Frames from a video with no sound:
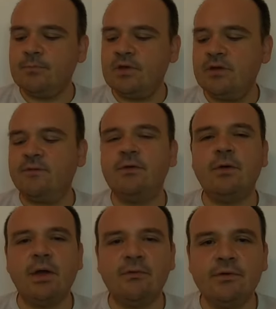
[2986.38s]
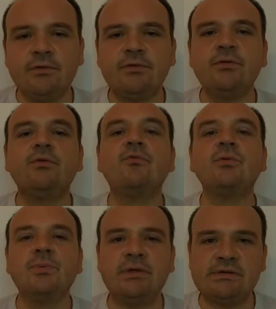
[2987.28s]
If you haven't
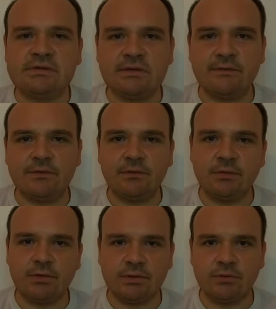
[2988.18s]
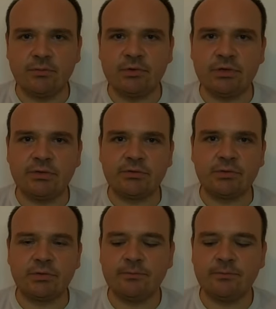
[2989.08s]
replaced the fuel accumulator,